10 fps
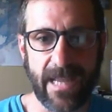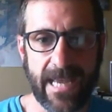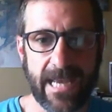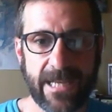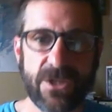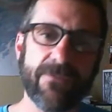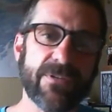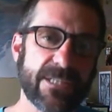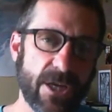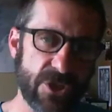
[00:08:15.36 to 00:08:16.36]
And you have a
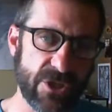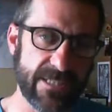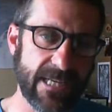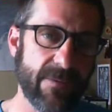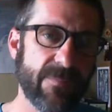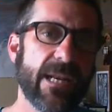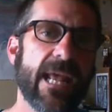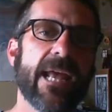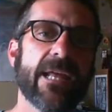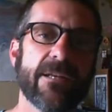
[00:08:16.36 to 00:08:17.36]
discussion assignment
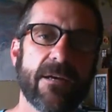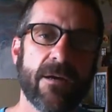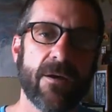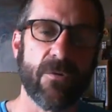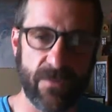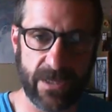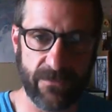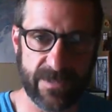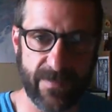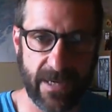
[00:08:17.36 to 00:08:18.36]
and a reading
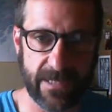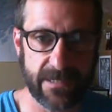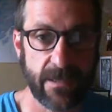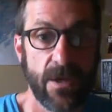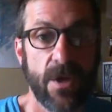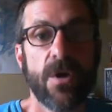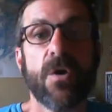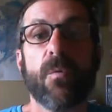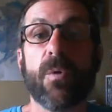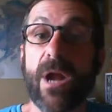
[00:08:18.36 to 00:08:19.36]
response.
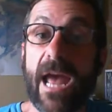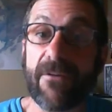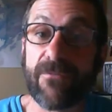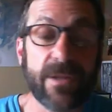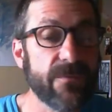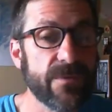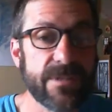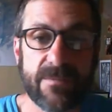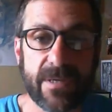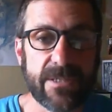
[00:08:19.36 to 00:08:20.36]
We're halfway through the
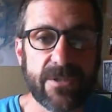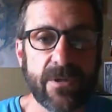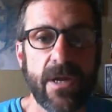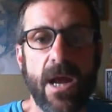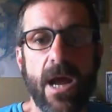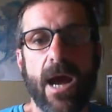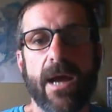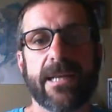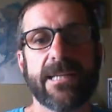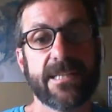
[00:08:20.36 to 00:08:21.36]
semester.
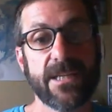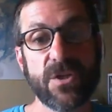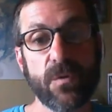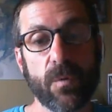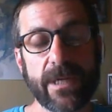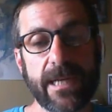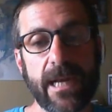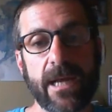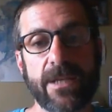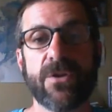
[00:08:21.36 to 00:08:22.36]
Continue working
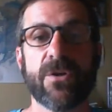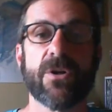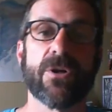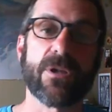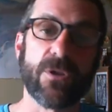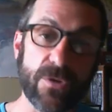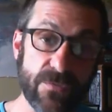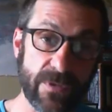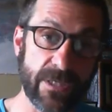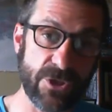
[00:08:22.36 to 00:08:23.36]
on your close
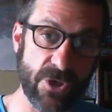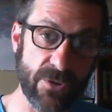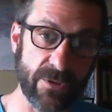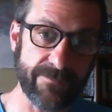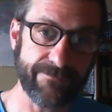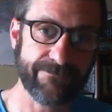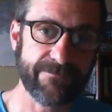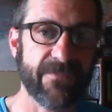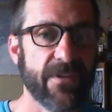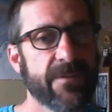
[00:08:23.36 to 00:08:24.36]
reading journal.
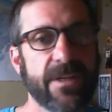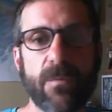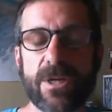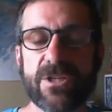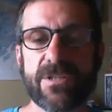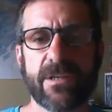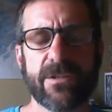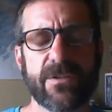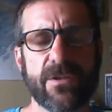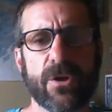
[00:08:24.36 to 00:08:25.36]
If you have any questions
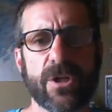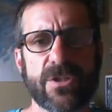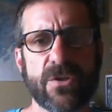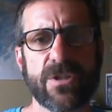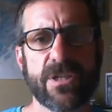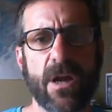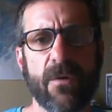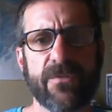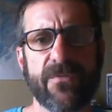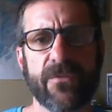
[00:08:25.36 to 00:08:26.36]
or concerns, you can
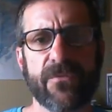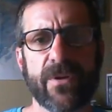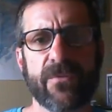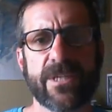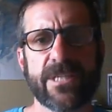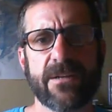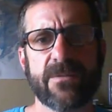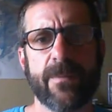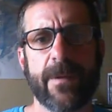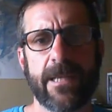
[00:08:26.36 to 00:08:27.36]
always feel free to reach out to
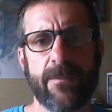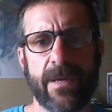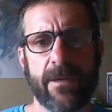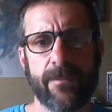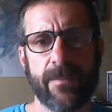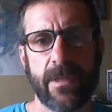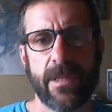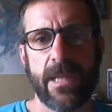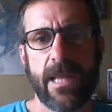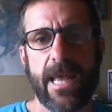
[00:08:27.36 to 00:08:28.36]
me by email.
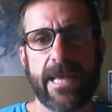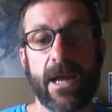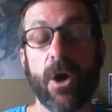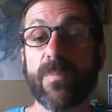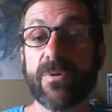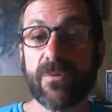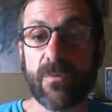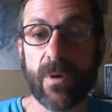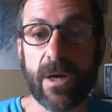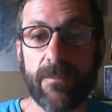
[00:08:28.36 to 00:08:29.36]
And I hope you're doing
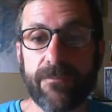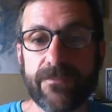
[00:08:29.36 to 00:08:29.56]
well.